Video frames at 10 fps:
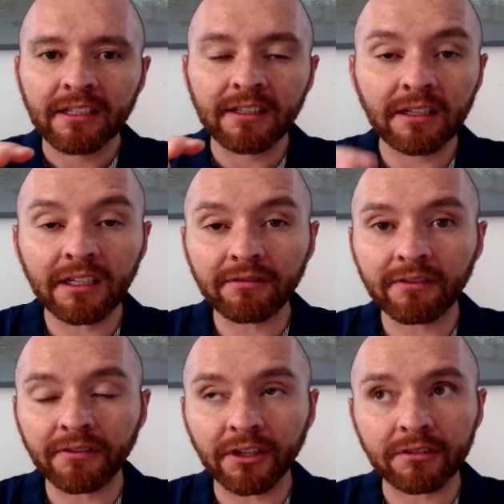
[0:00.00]
The lit
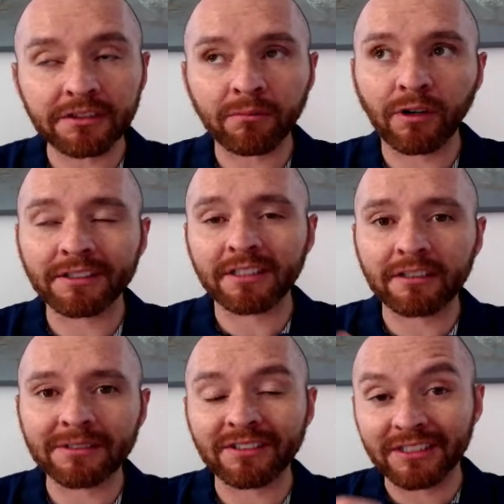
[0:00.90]
review is important in
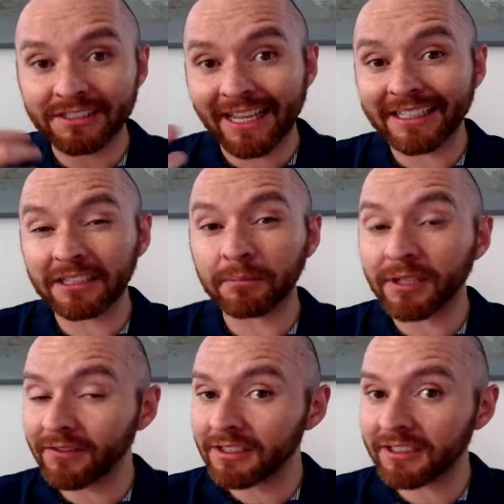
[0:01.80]
terms of understanding the
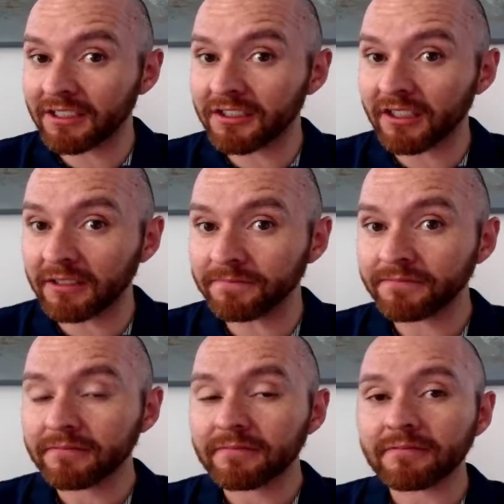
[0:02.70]
previous literature,